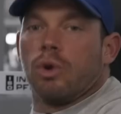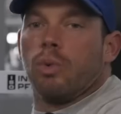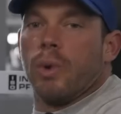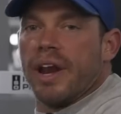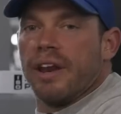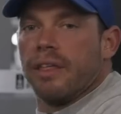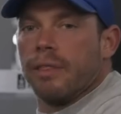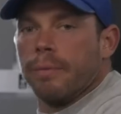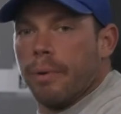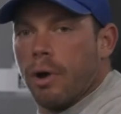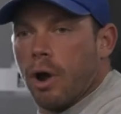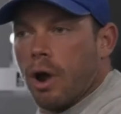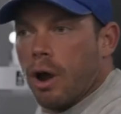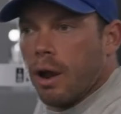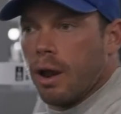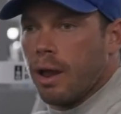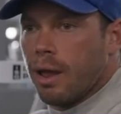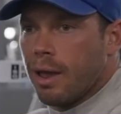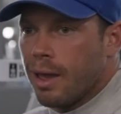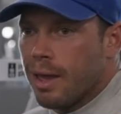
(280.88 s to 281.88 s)
weight on the
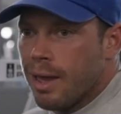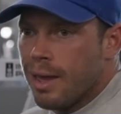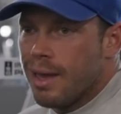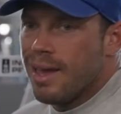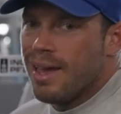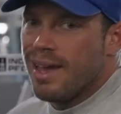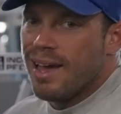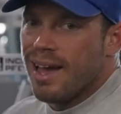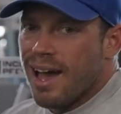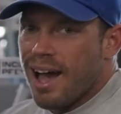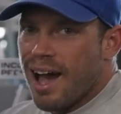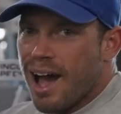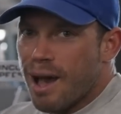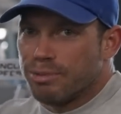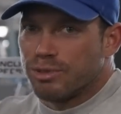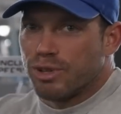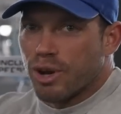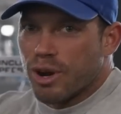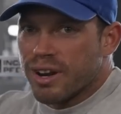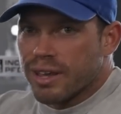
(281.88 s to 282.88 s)
bar. I'm
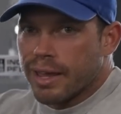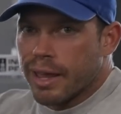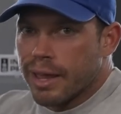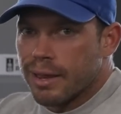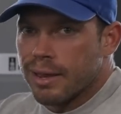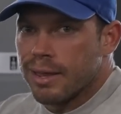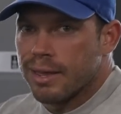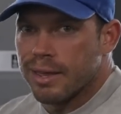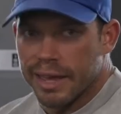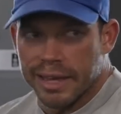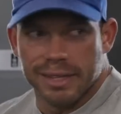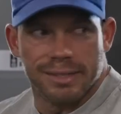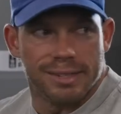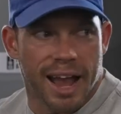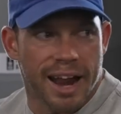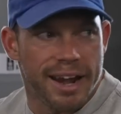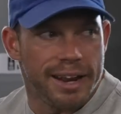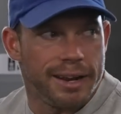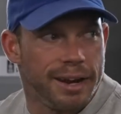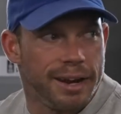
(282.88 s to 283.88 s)
starting to get excited,